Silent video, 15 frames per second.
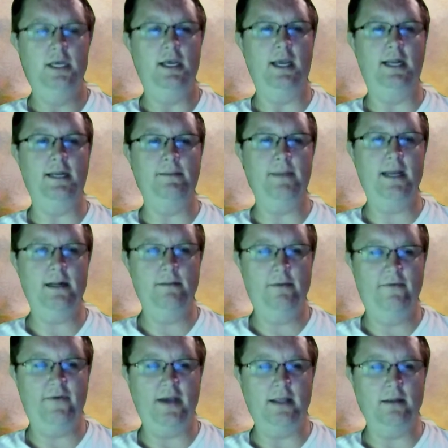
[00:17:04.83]
and he made them
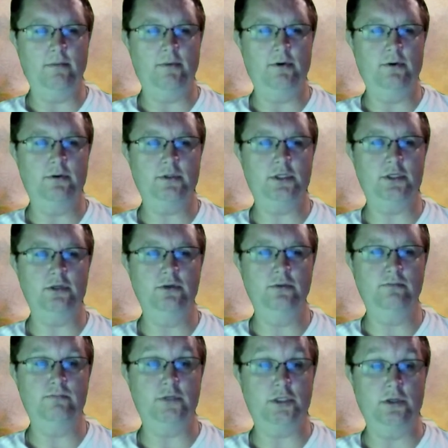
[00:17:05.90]
available to
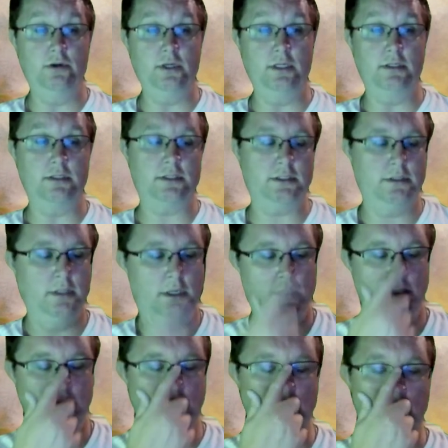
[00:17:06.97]
students.
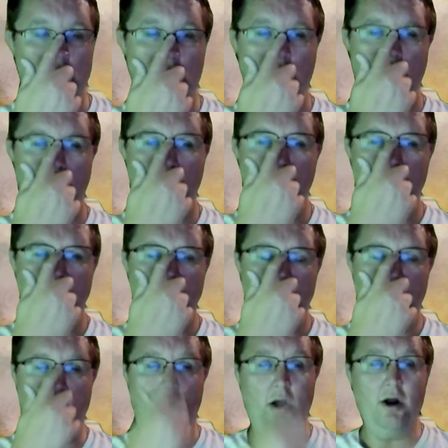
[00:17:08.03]
So
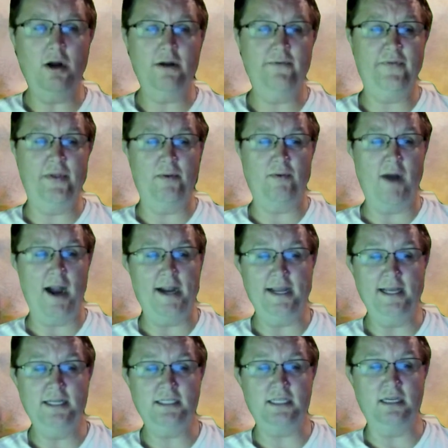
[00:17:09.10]
part of the
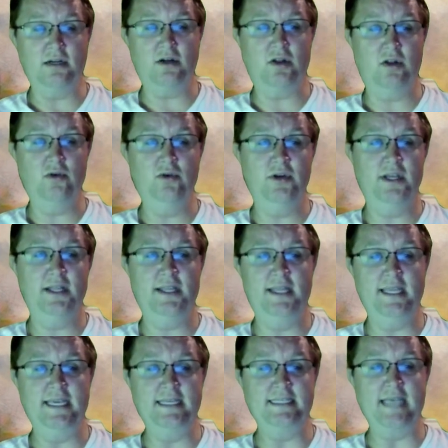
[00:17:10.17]
writings included
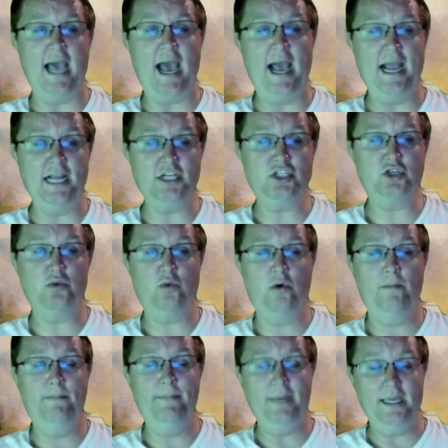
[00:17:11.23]
these actual
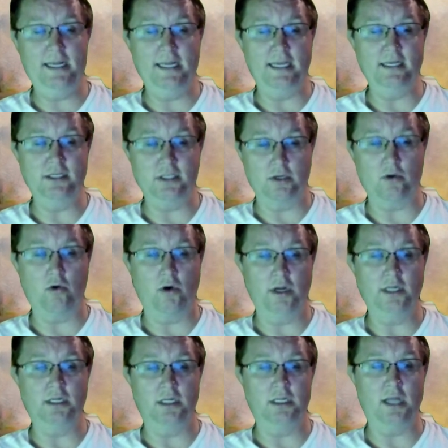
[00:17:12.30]
meetings,
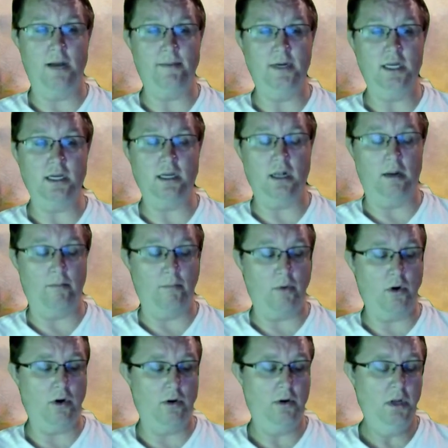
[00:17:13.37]
according to Dominic
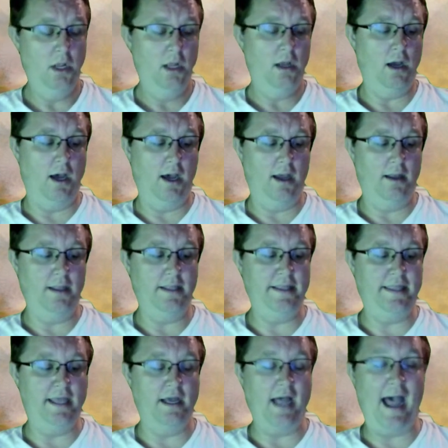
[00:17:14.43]
Combeau, uh,
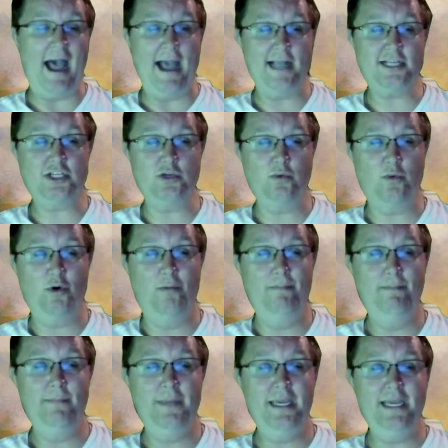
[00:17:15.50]
the actual
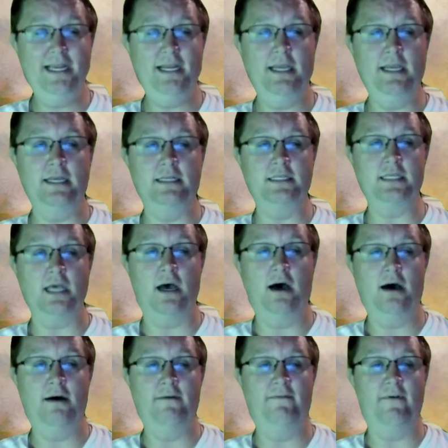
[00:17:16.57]
meetings
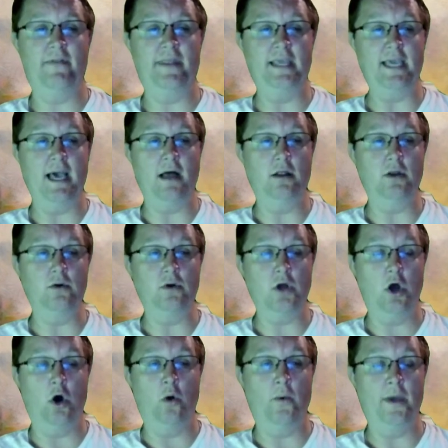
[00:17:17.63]
of the Elu
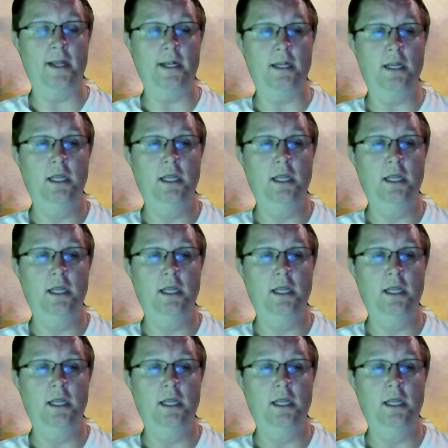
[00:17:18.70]
Cohen